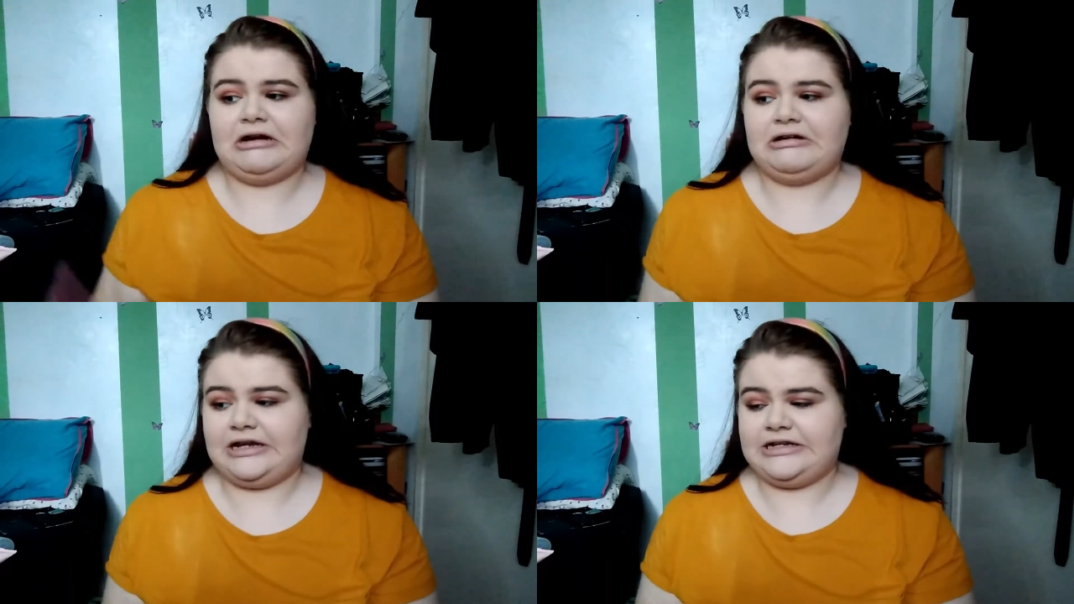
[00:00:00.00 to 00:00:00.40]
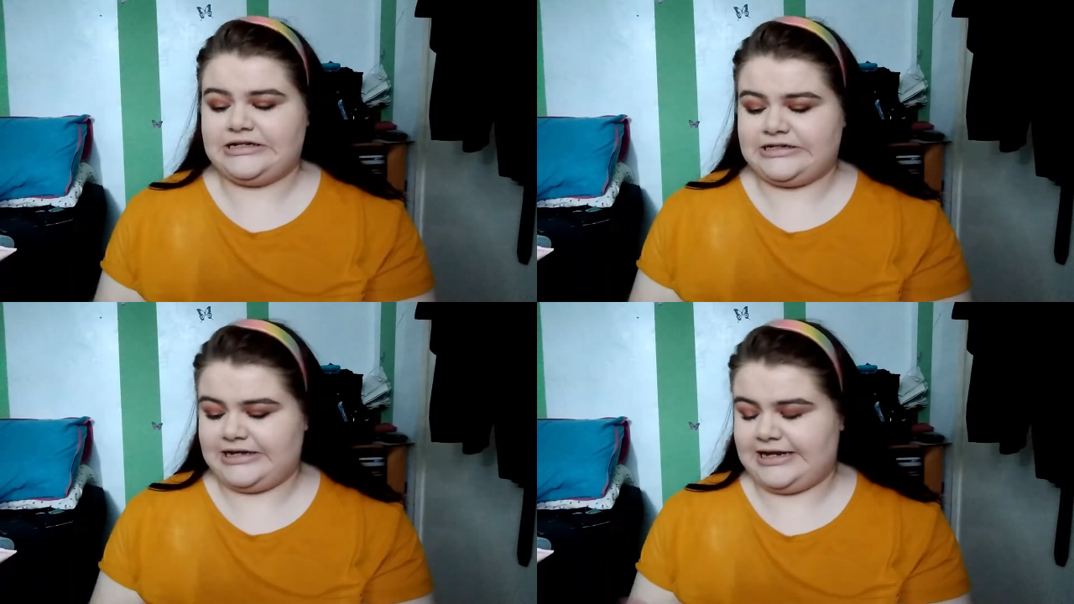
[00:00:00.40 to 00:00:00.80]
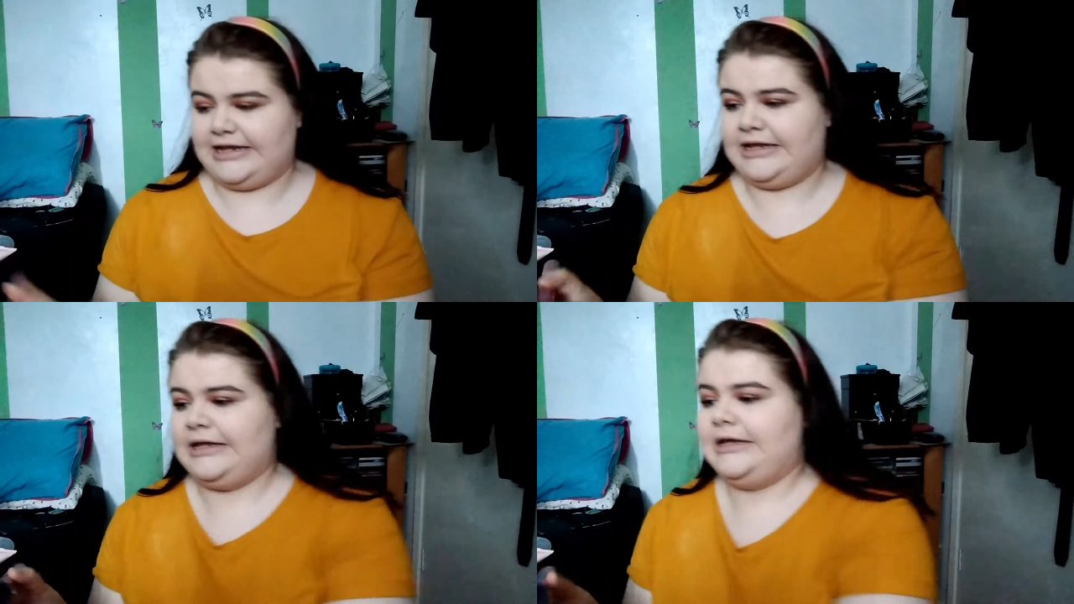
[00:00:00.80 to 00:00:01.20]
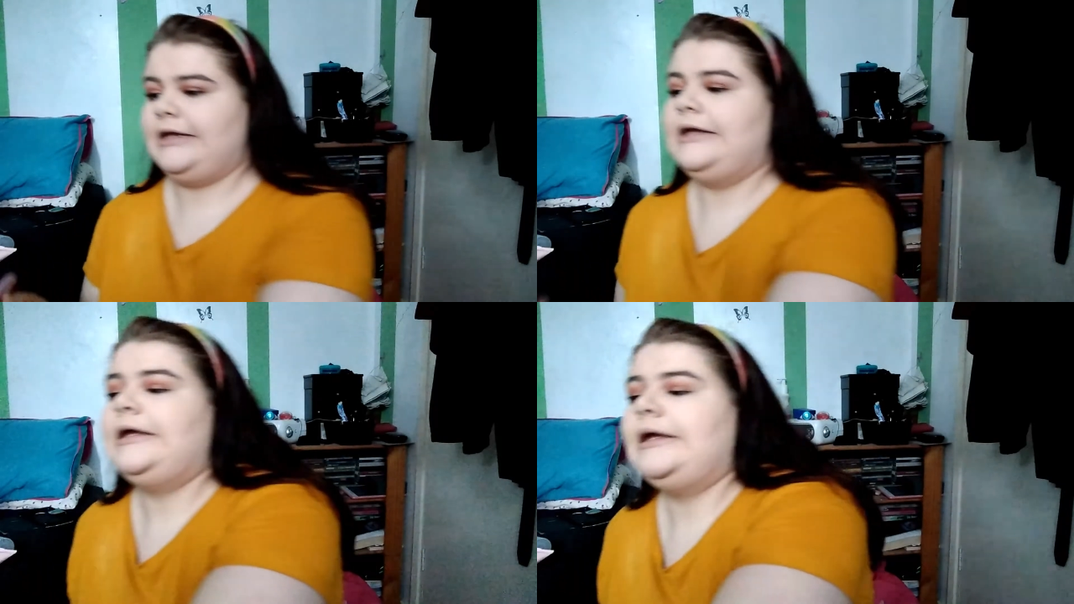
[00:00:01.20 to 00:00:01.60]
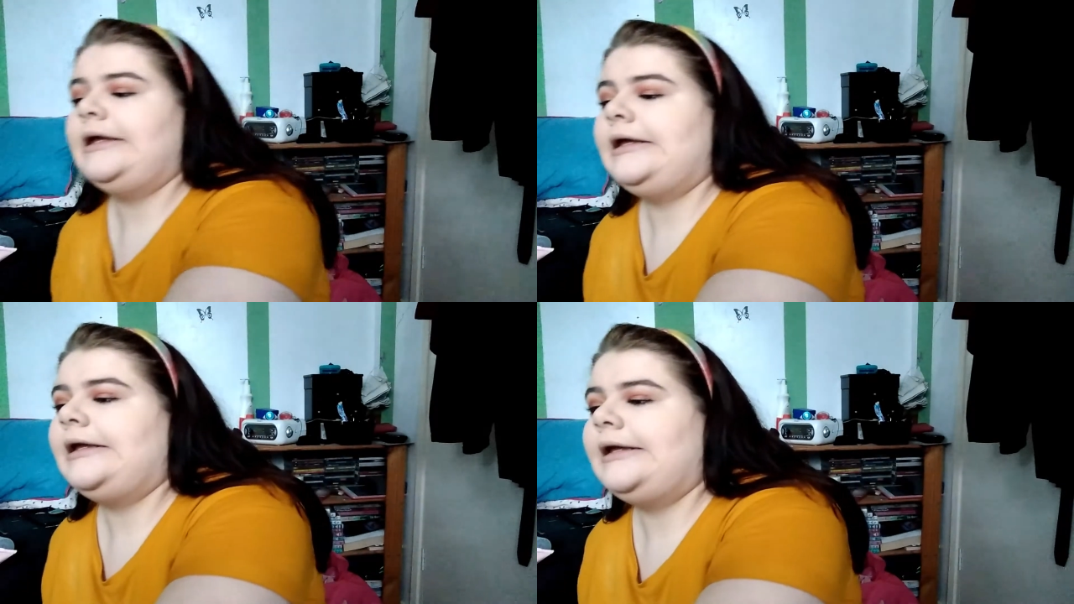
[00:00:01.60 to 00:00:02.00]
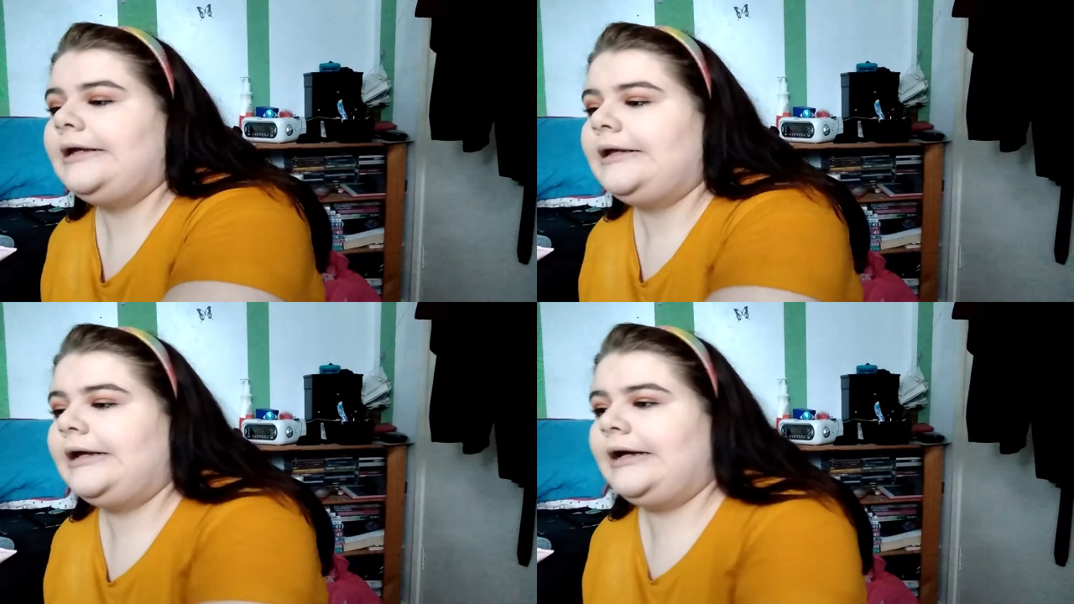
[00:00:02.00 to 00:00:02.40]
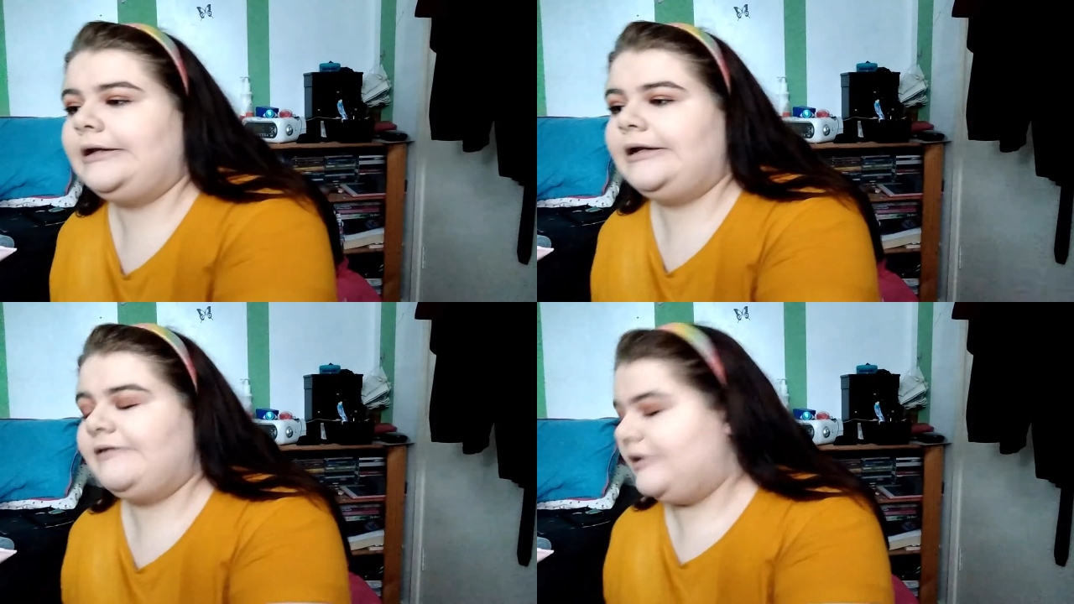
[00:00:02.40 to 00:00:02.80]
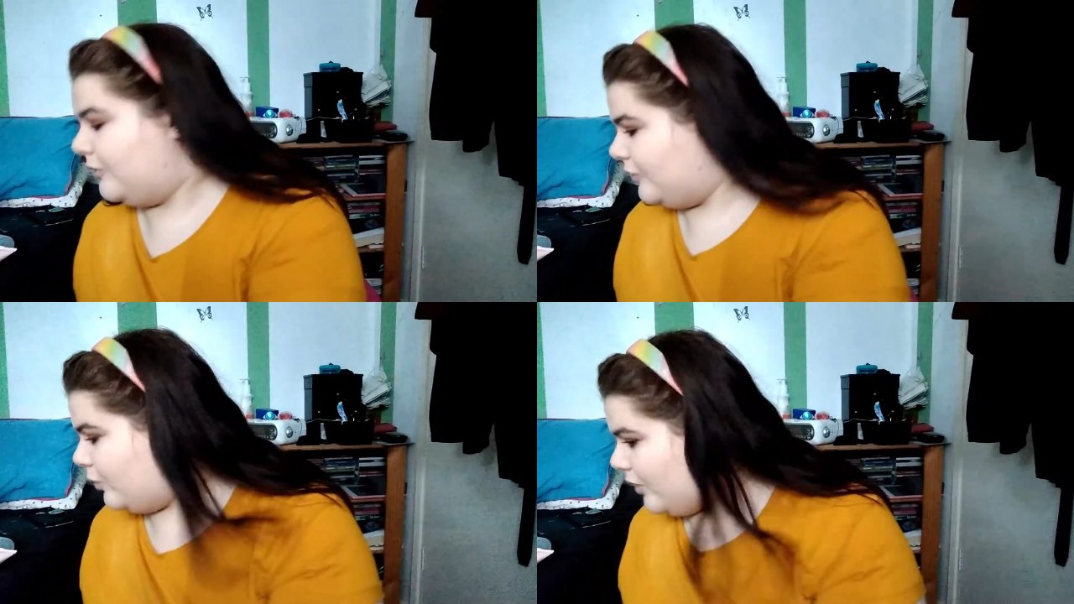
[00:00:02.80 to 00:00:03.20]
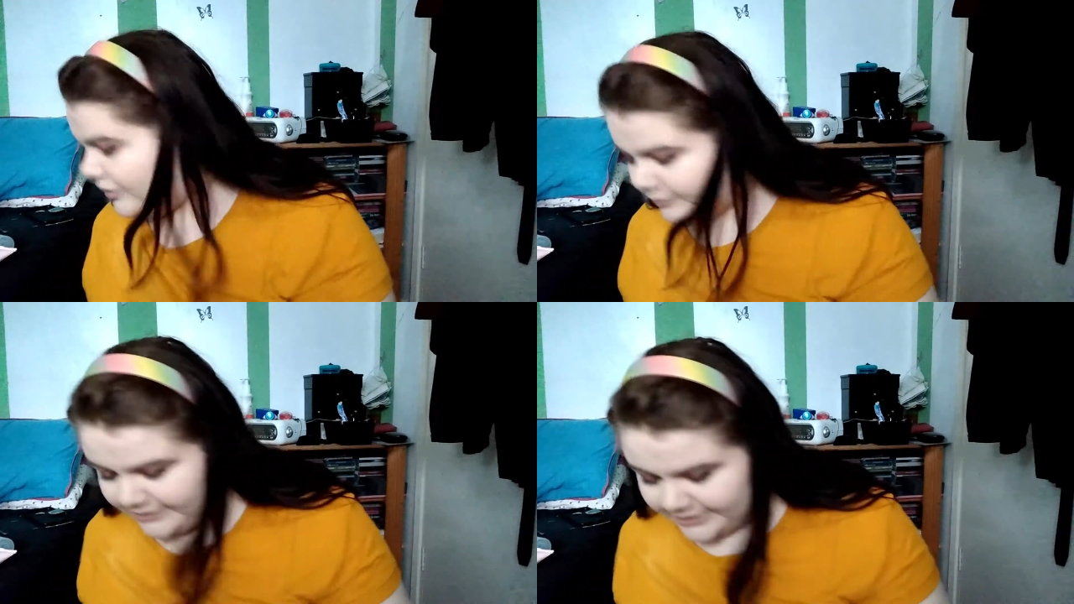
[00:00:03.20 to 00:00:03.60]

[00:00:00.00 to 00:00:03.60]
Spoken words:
horrendously. I don't even know what the word